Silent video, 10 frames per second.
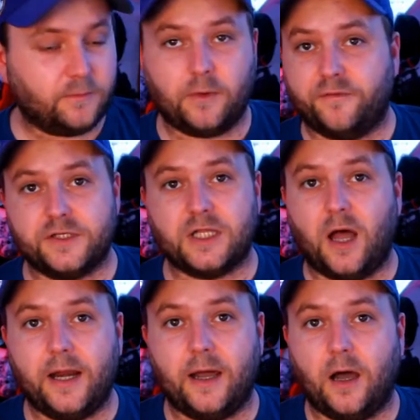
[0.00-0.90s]

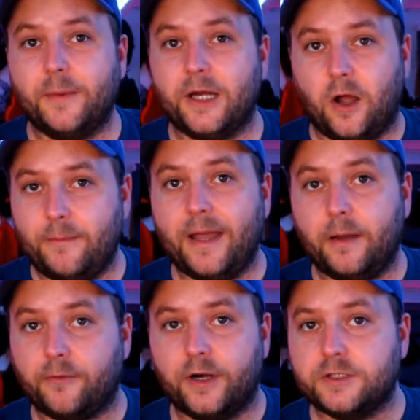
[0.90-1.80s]
starting out. I mean, I may
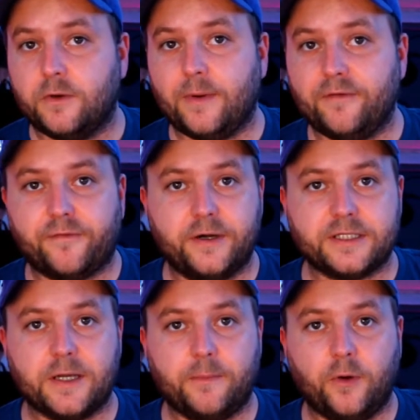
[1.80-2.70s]
upgrade to a Wave 3 at
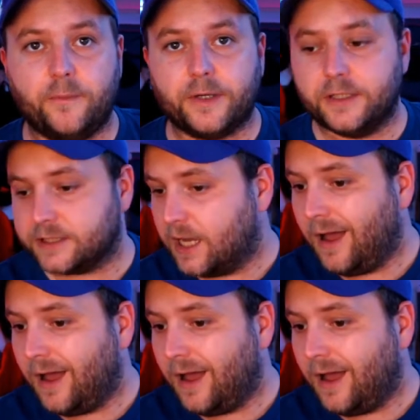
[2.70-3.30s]
some point because